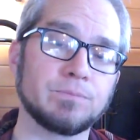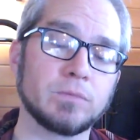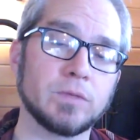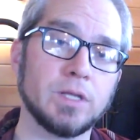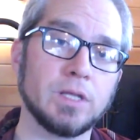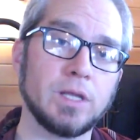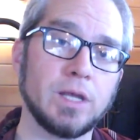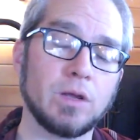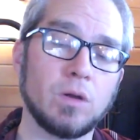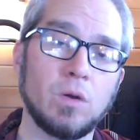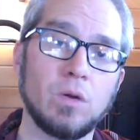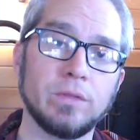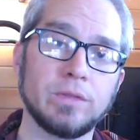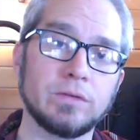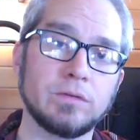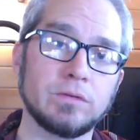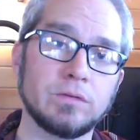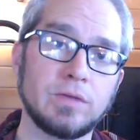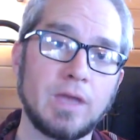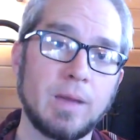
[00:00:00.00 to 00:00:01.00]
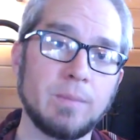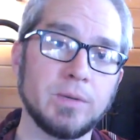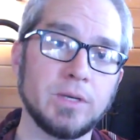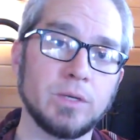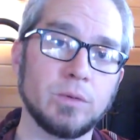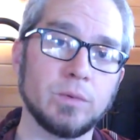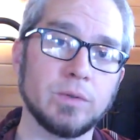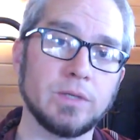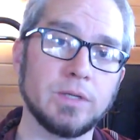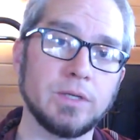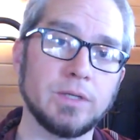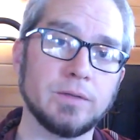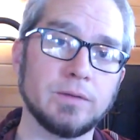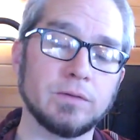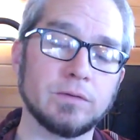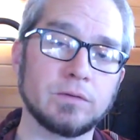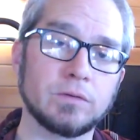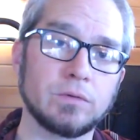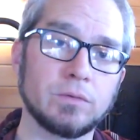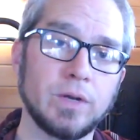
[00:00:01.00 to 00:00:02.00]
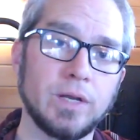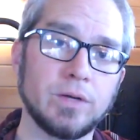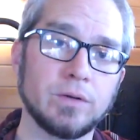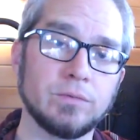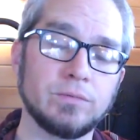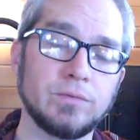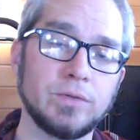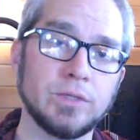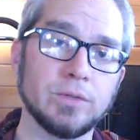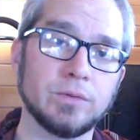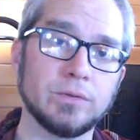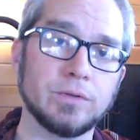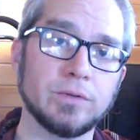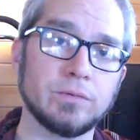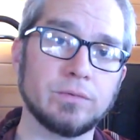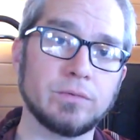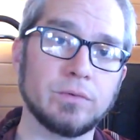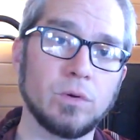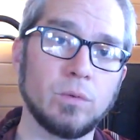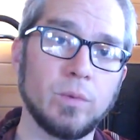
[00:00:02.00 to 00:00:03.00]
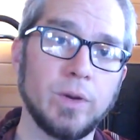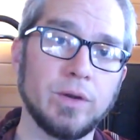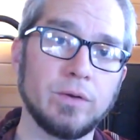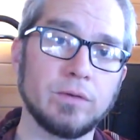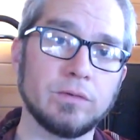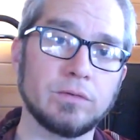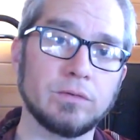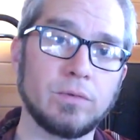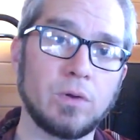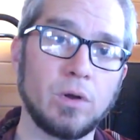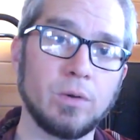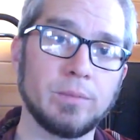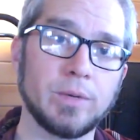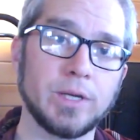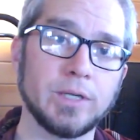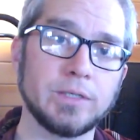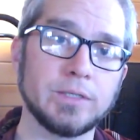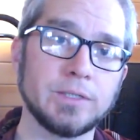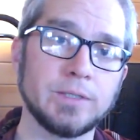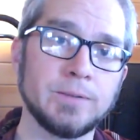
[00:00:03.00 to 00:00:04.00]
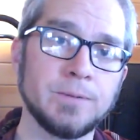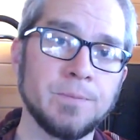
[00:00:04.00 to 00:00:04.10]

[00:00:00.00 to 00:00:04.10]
that like all this is happening within this greater field of awareness of heart mind